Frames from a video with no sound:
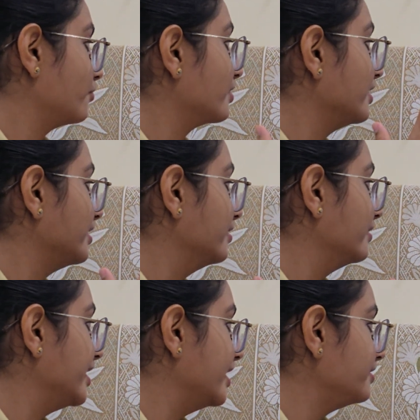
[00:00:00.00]
For the
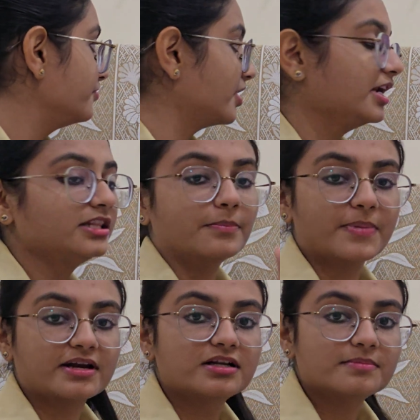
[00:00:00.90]
gait training, the
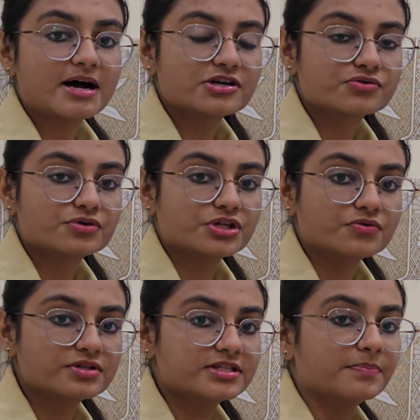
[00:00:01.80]
parallel bar should use.